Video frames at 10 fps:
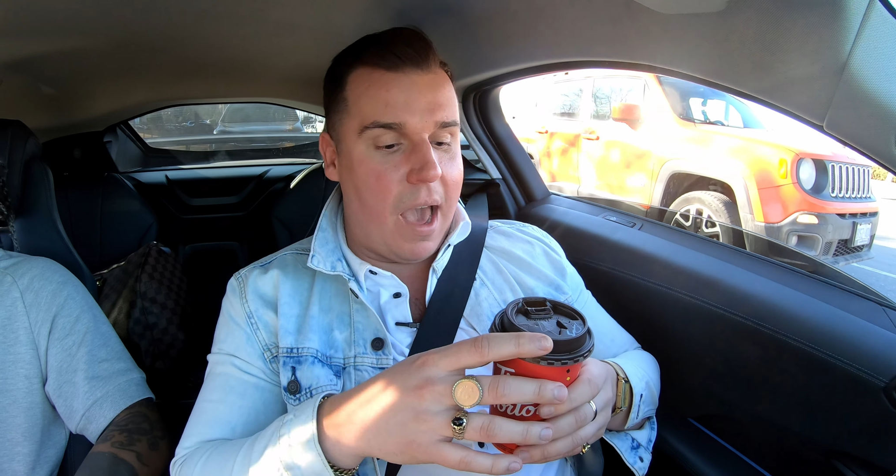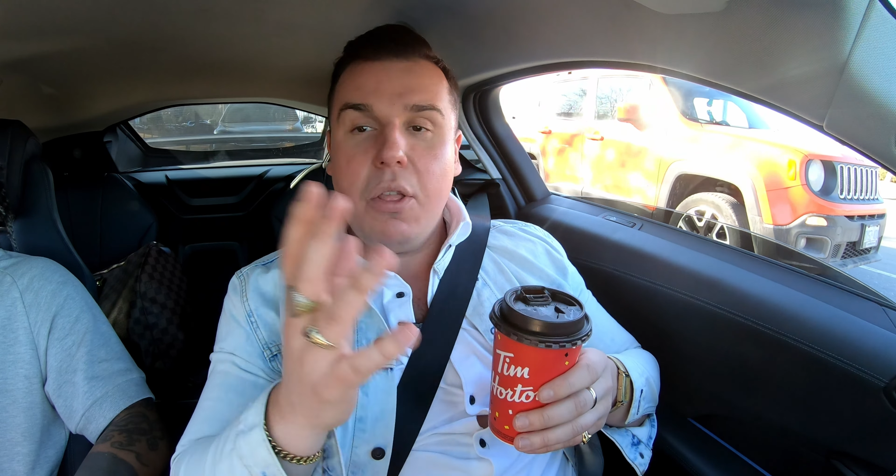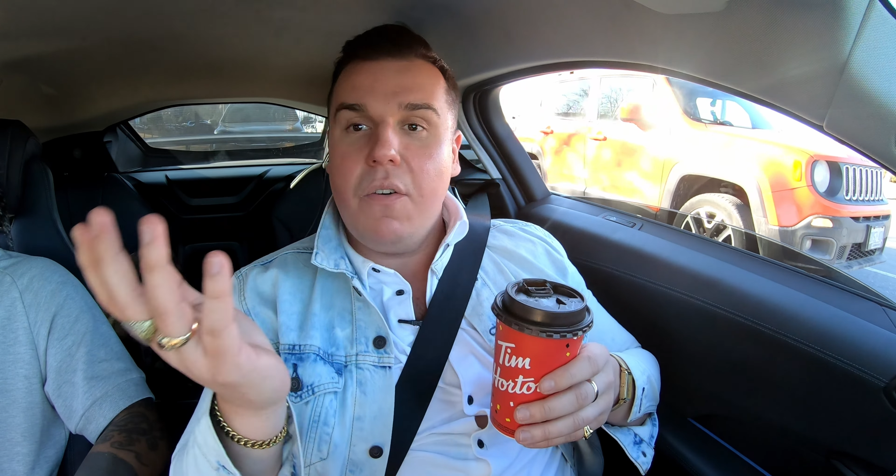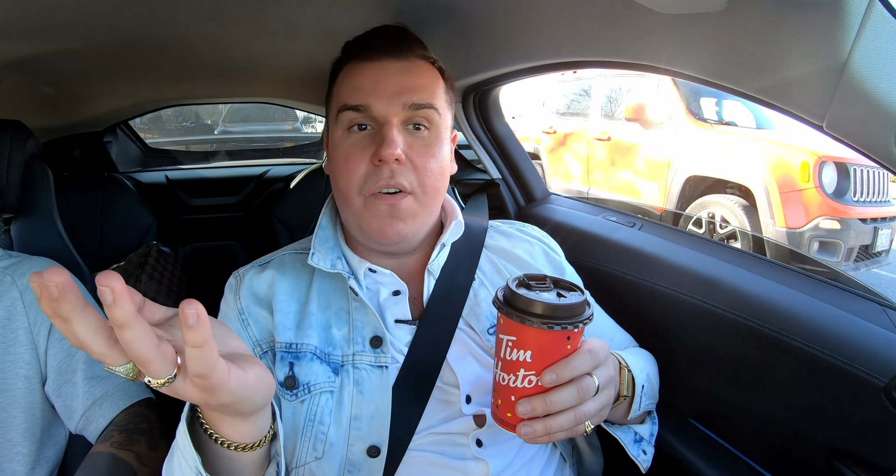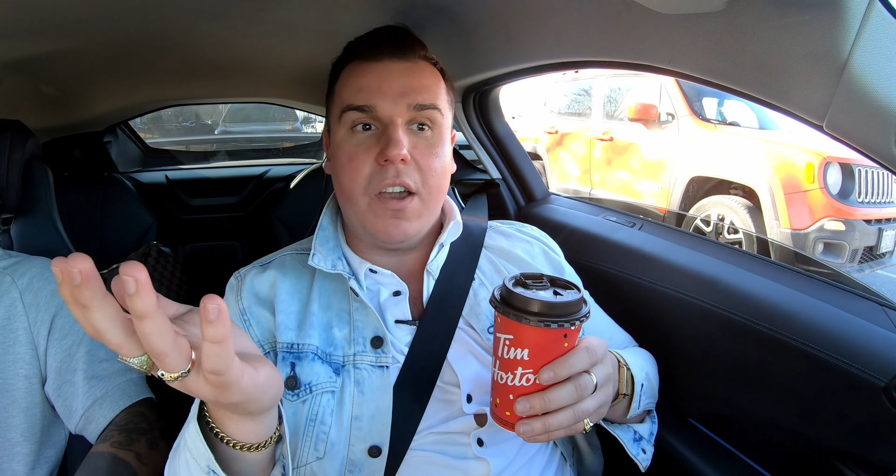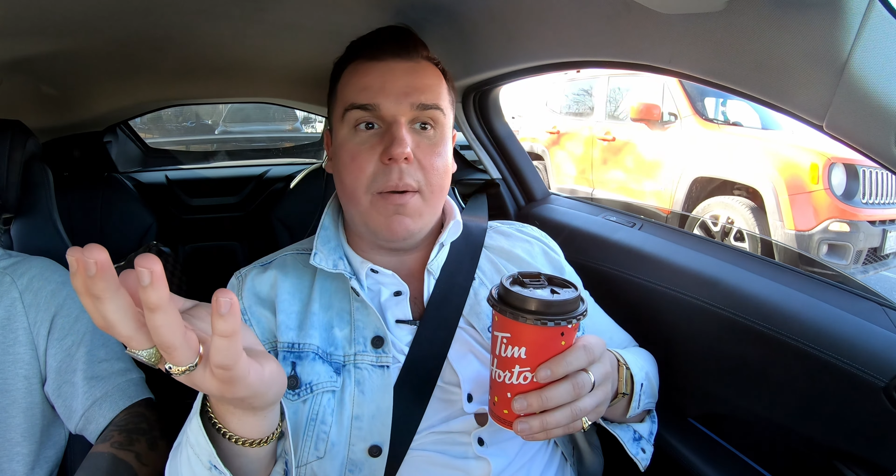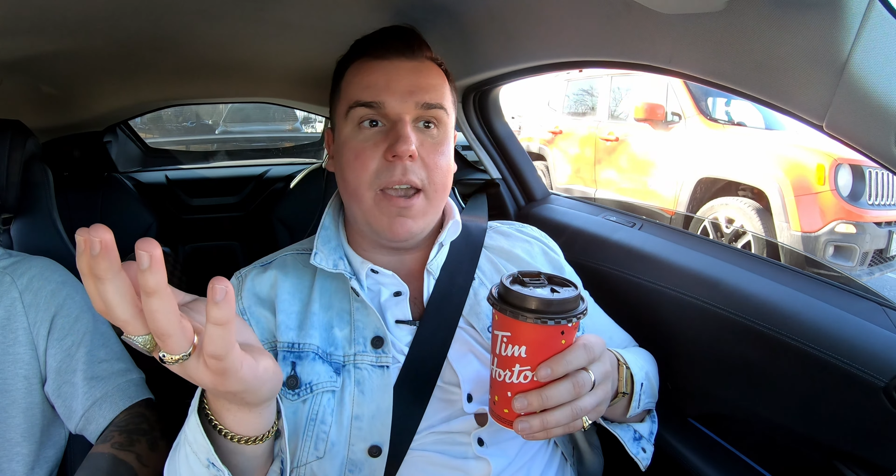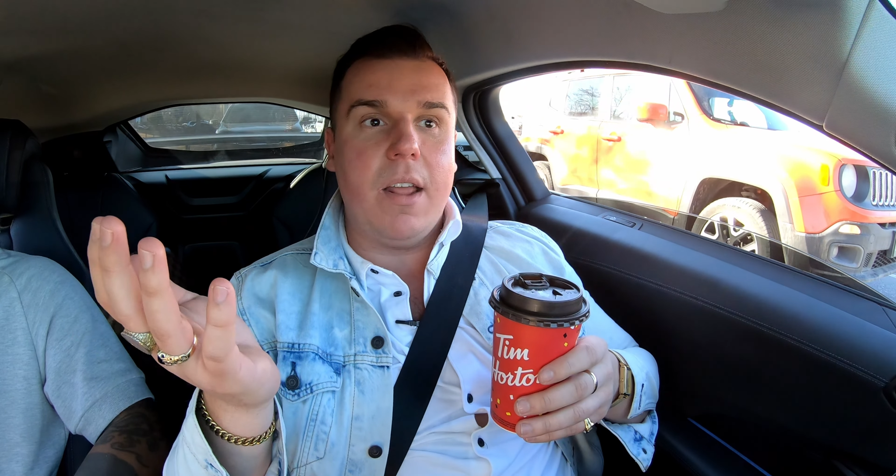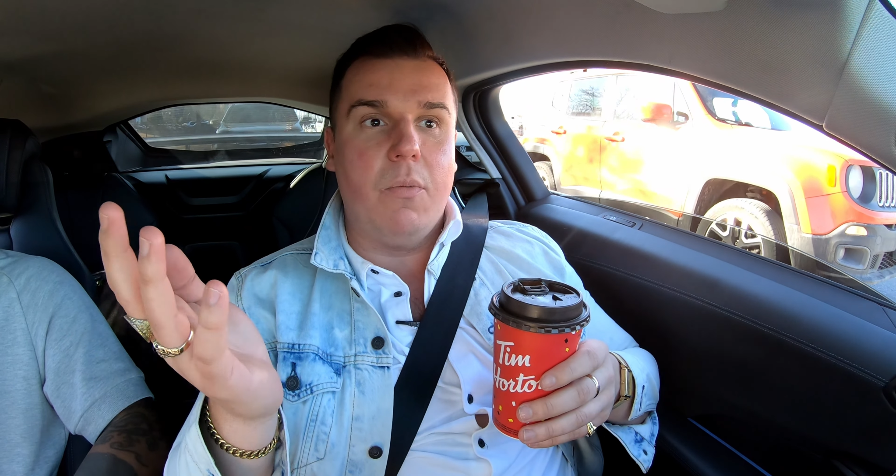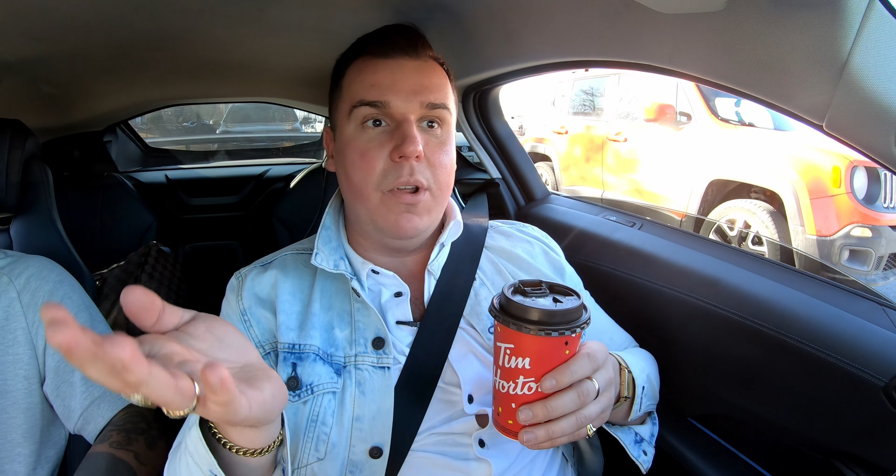"How the fuck am
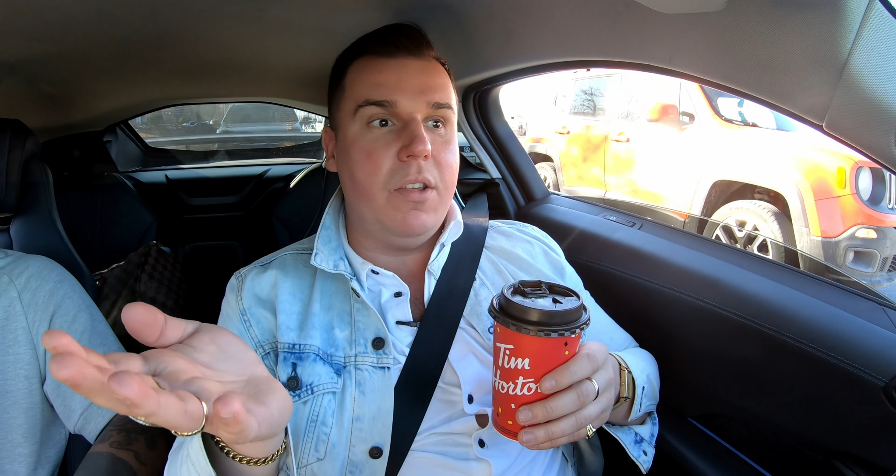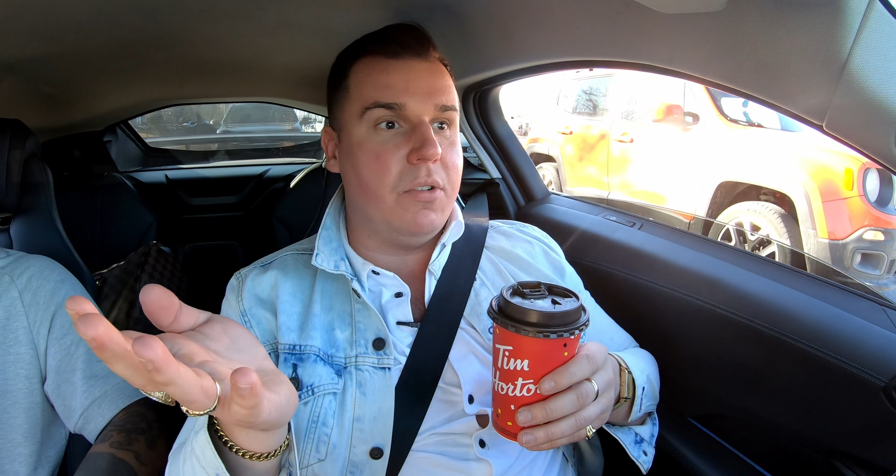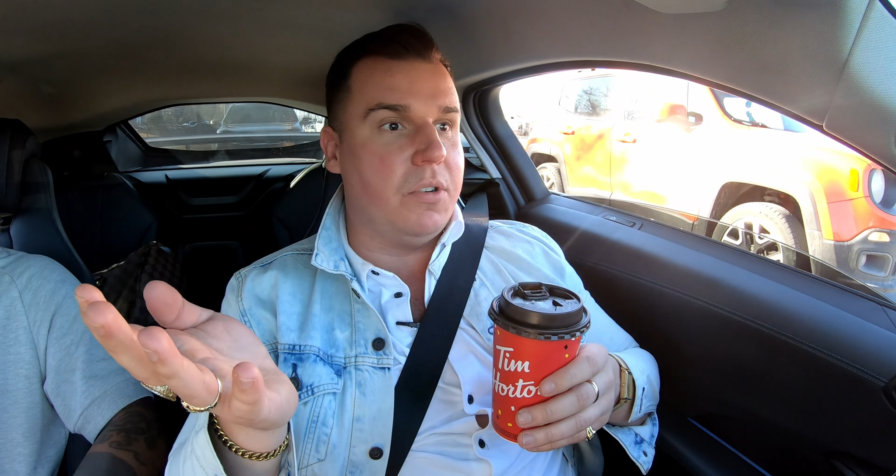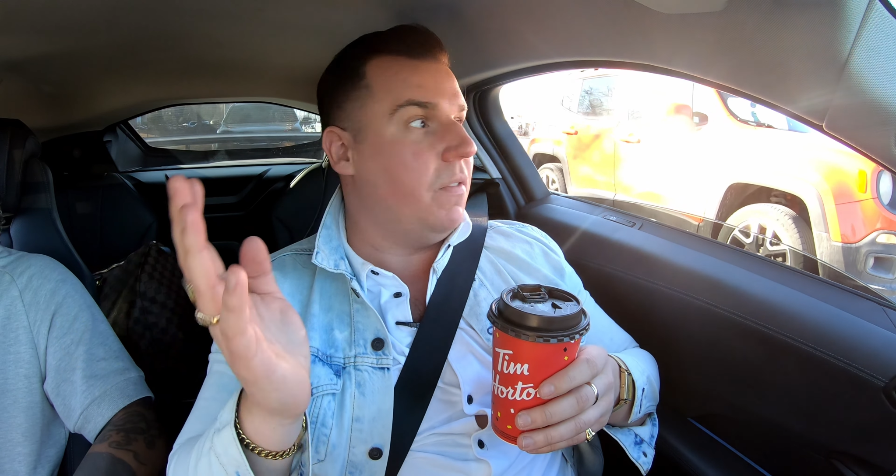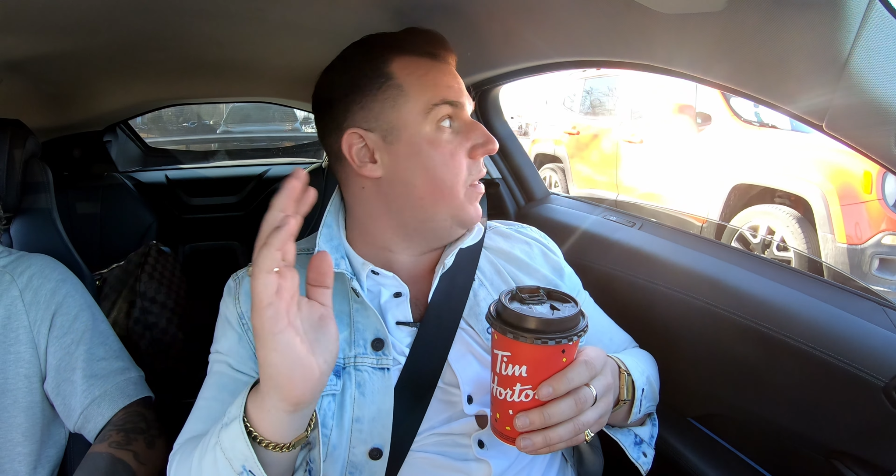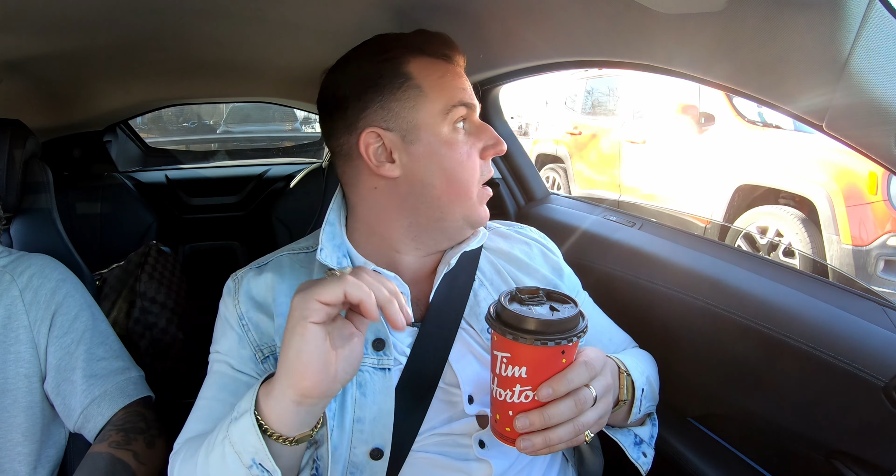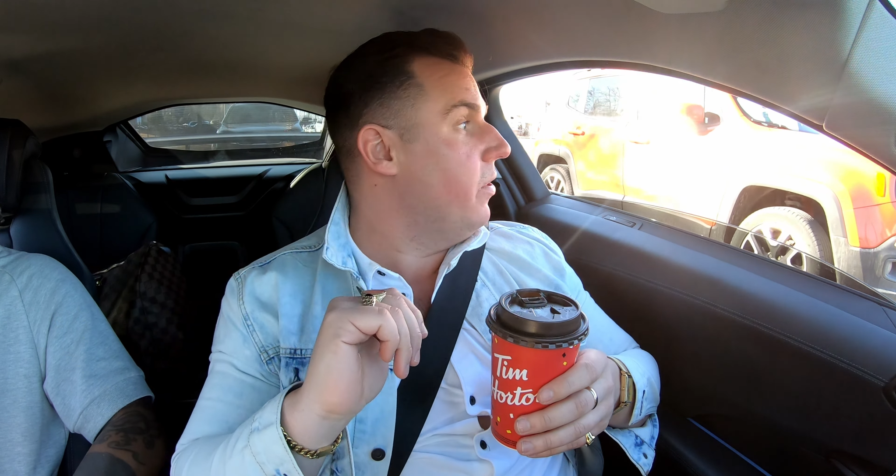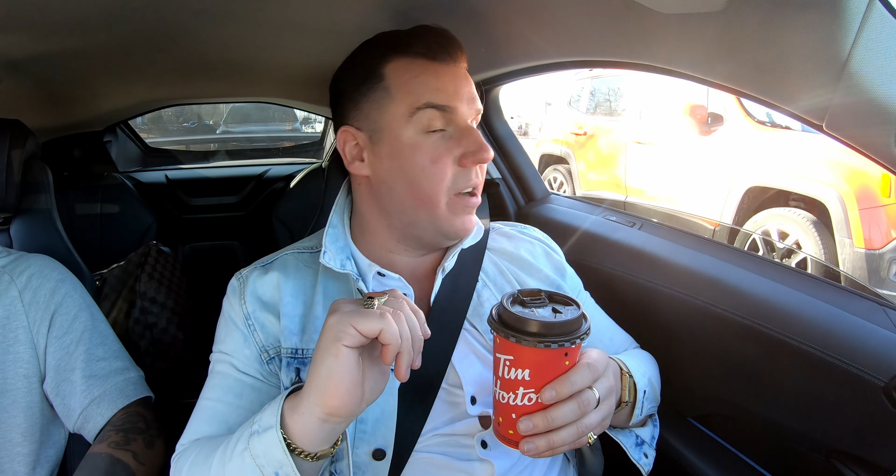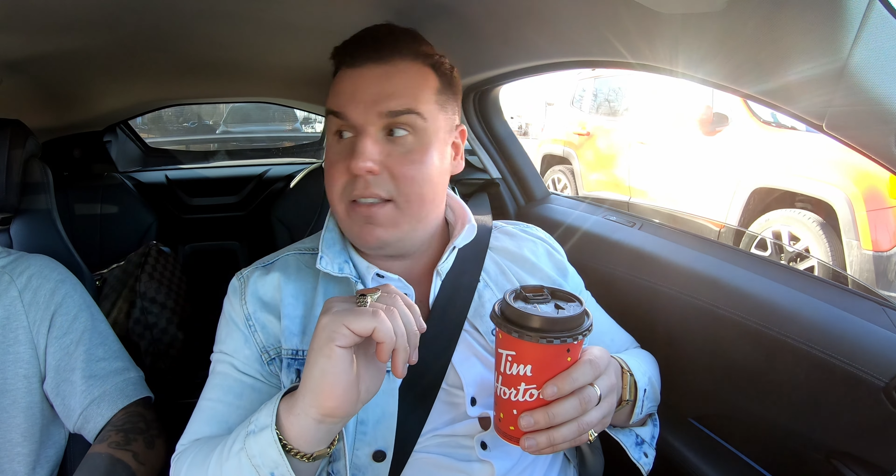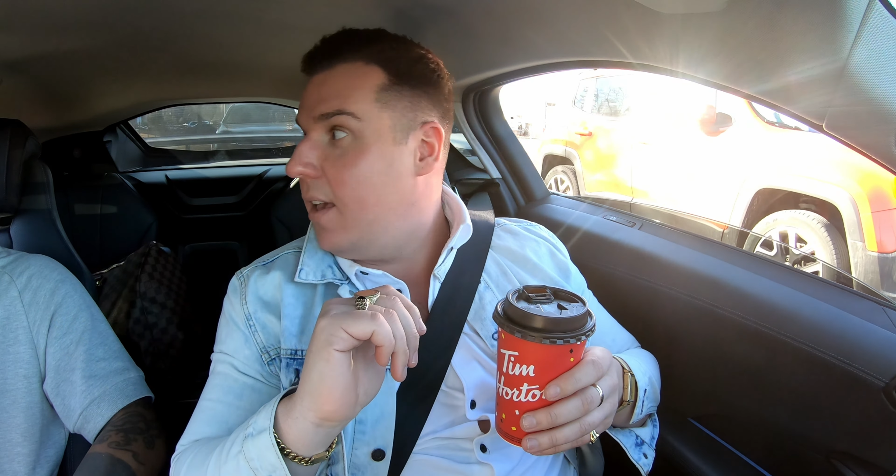I going to research if the
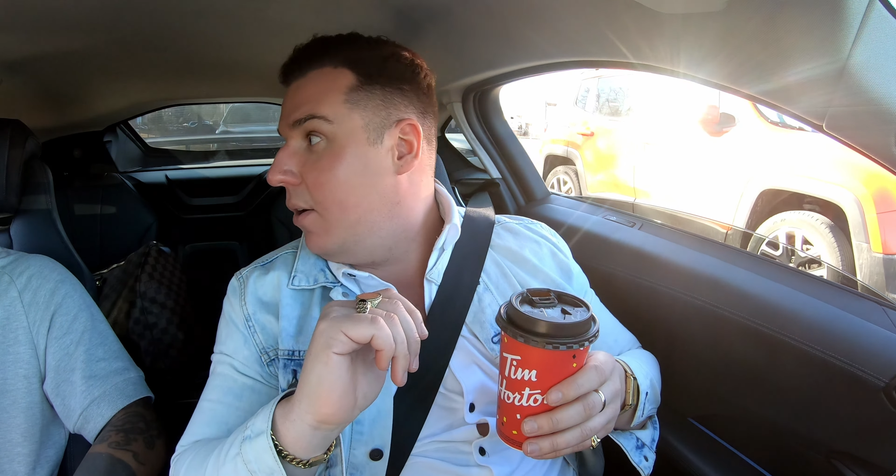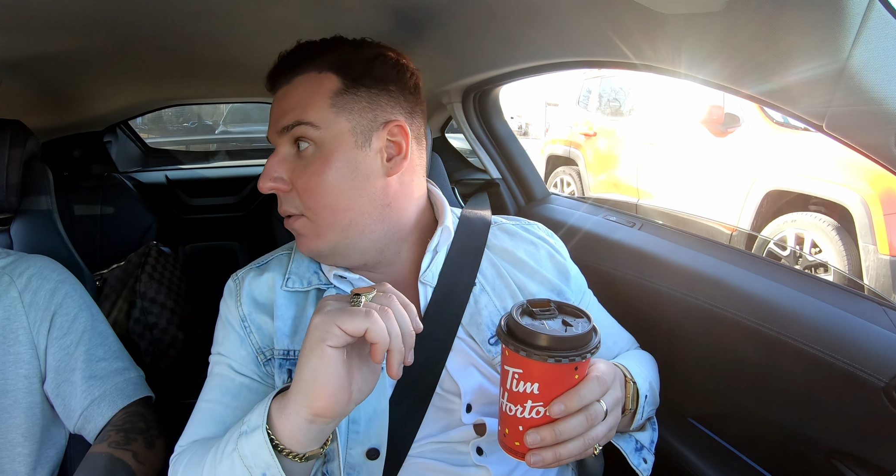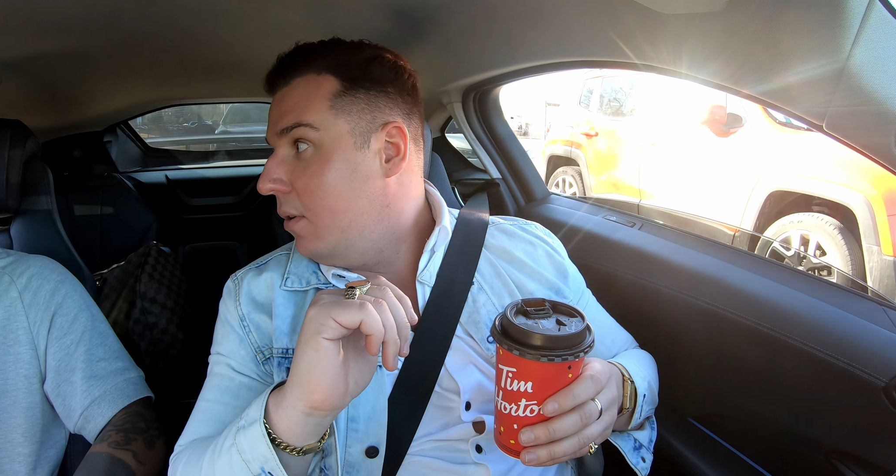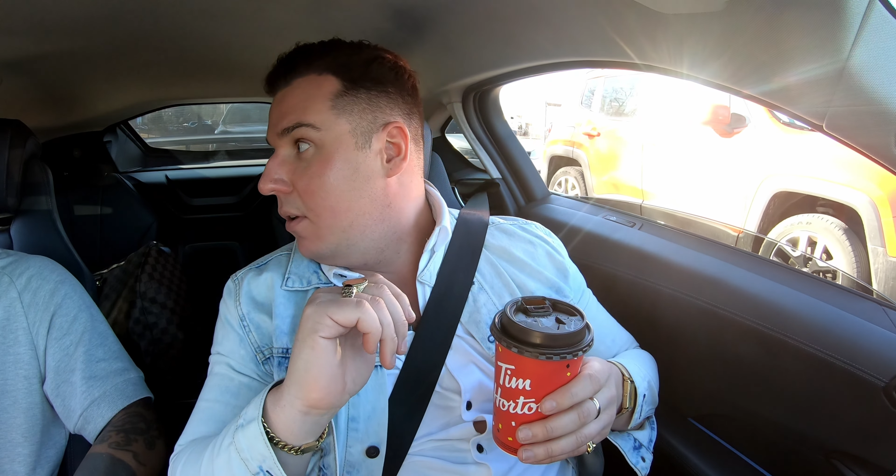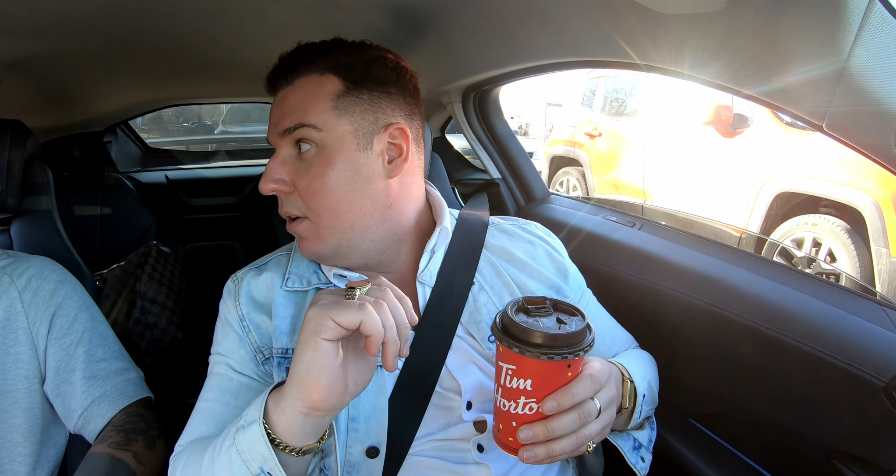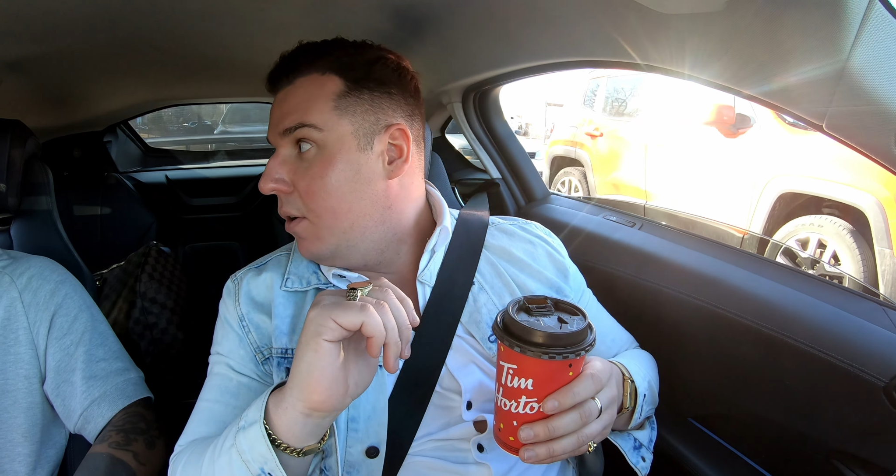internet's out